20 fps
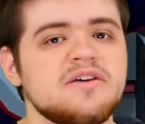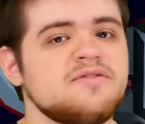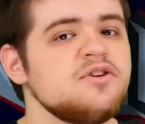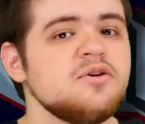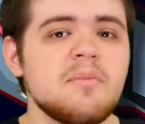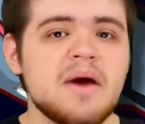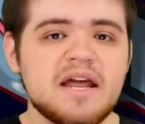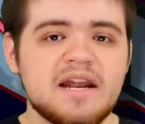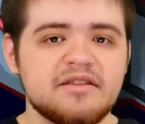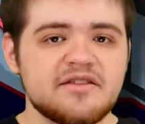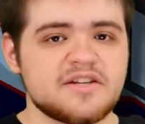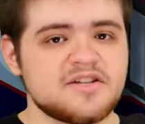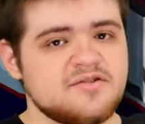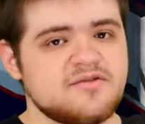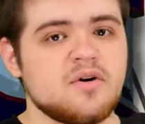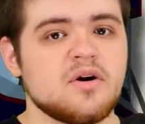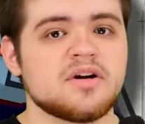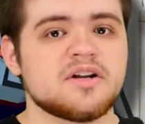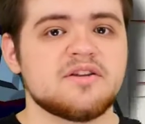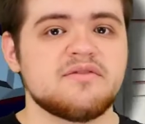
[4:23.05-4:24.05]
if you made it this
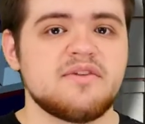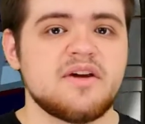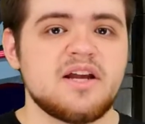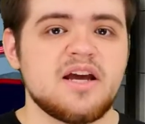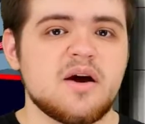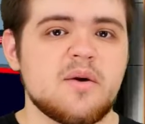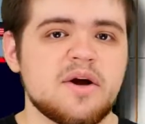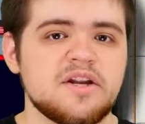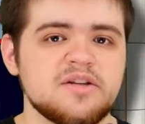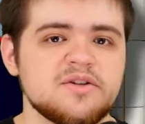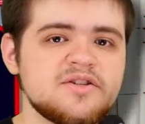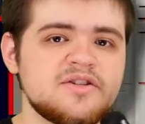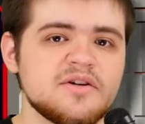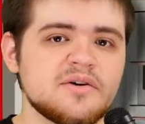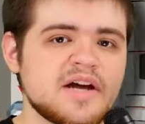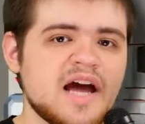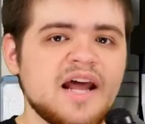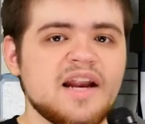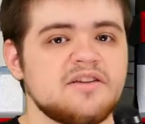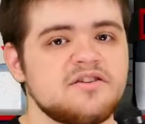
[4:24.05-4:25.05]
far into the video and you still
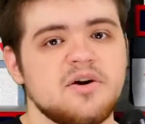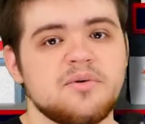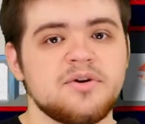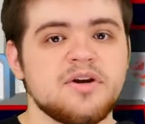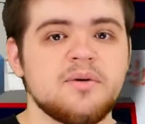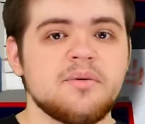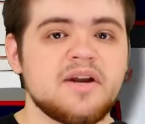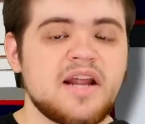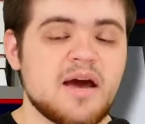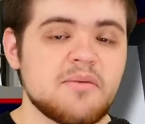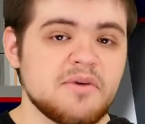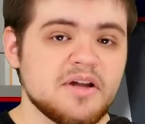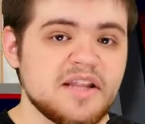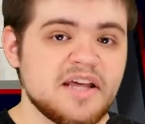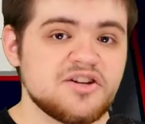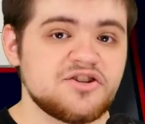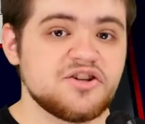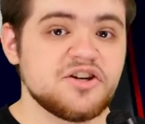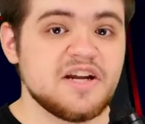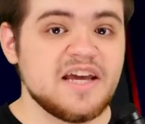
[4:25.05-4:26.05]
kind of don't know what
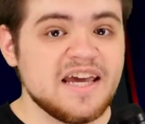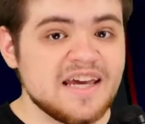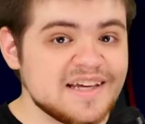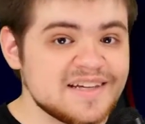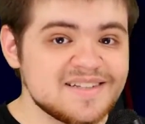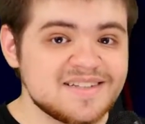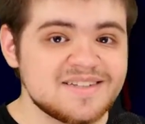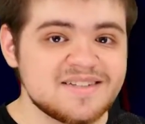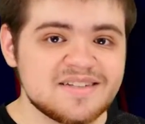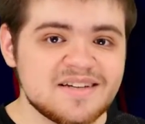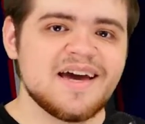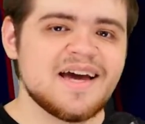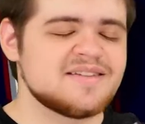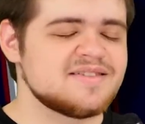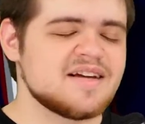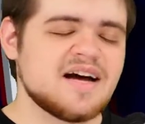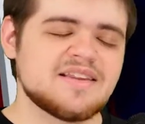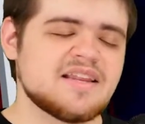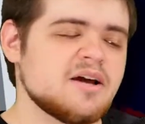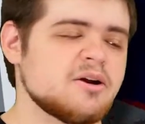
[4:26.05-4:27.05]
emulation is,
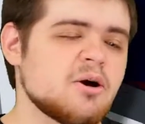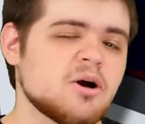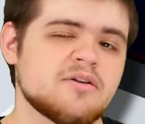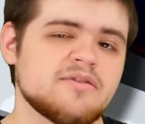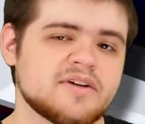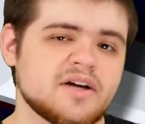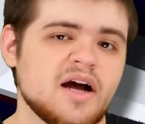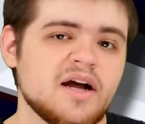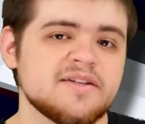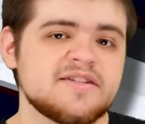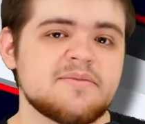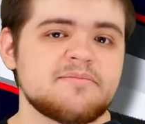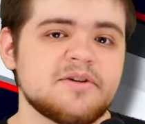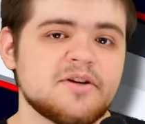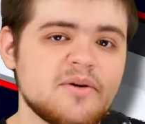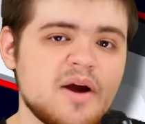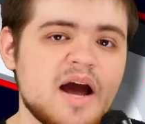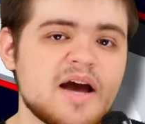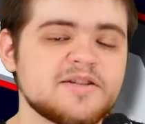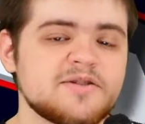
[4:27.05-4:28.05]
it's not that hard of a concept to
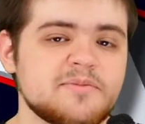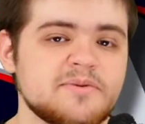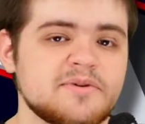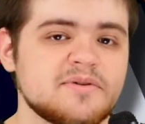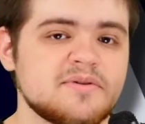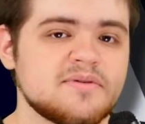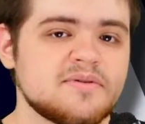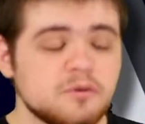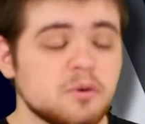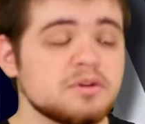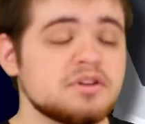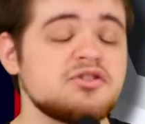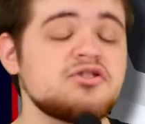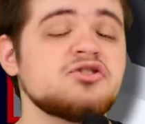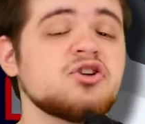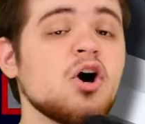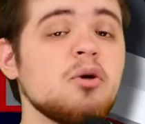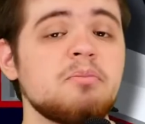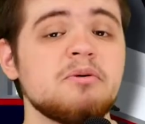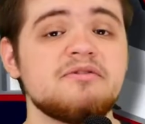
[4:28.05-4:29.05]
grasp. For the
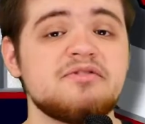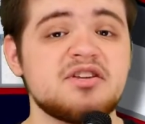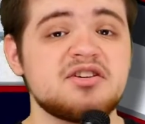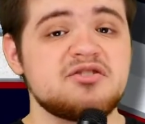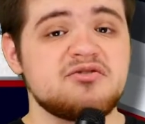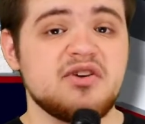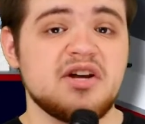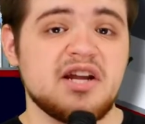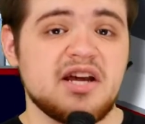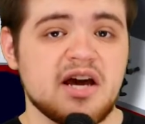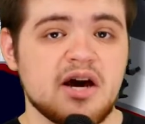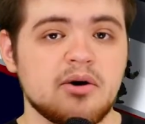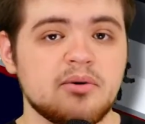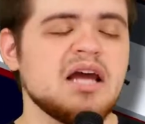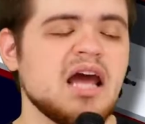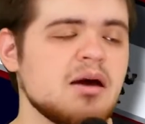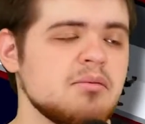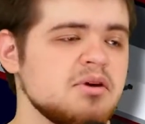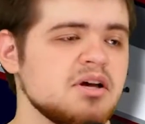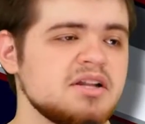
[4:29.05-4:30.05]
scope of this video,
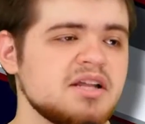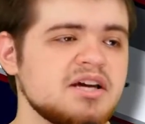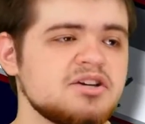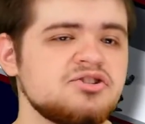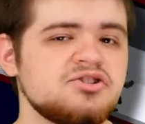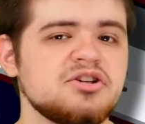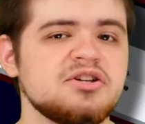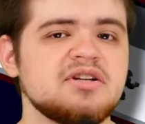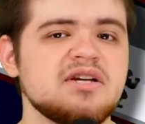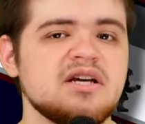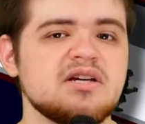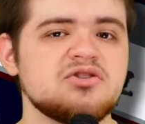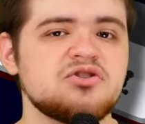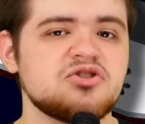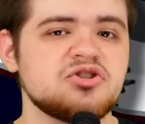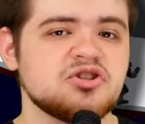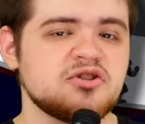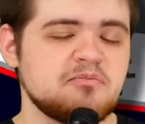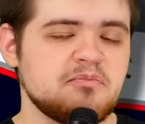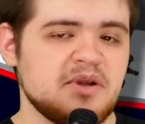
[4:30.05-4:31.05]
emulation is
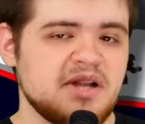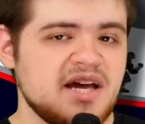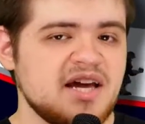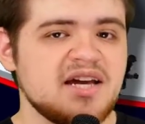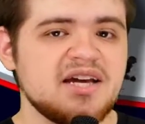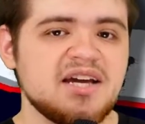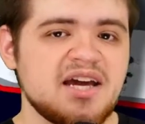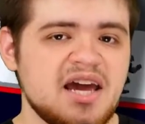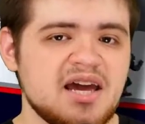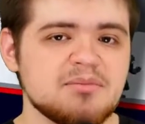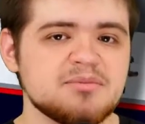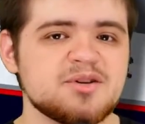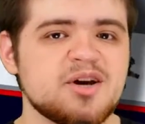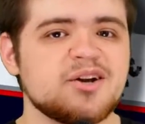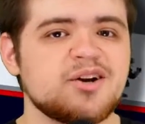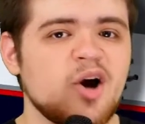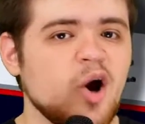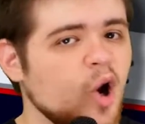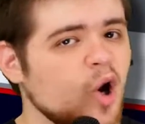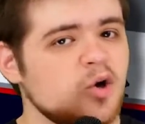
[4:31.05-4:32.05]
just playing games
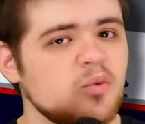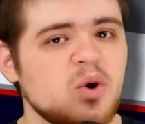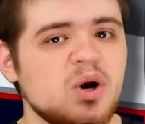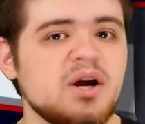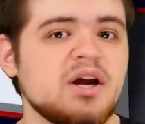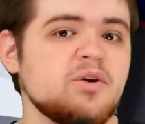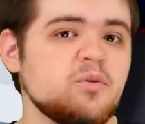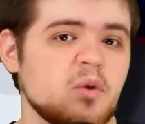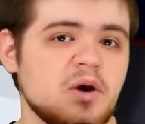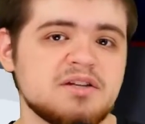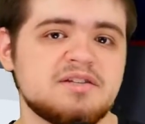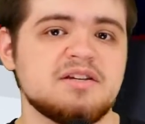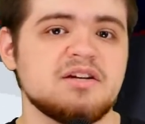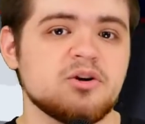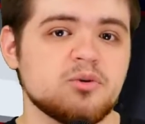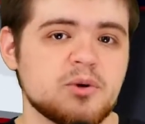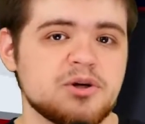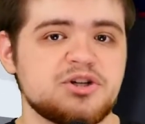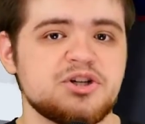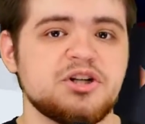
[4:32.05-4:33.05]
on hardware it wasn't
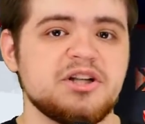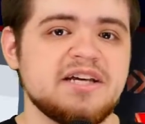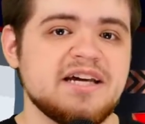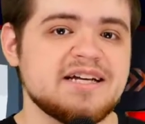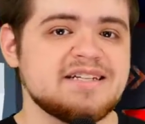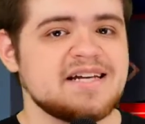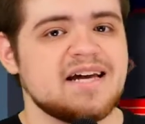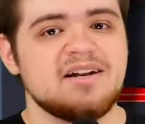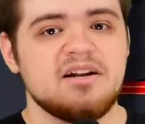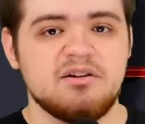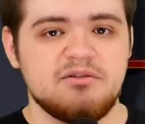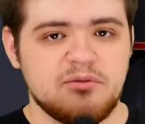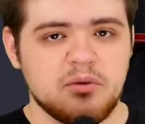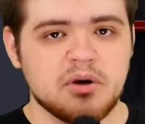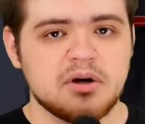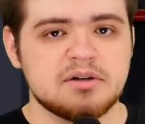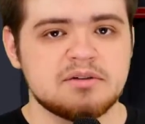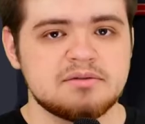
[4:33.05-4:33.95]
originally intended for.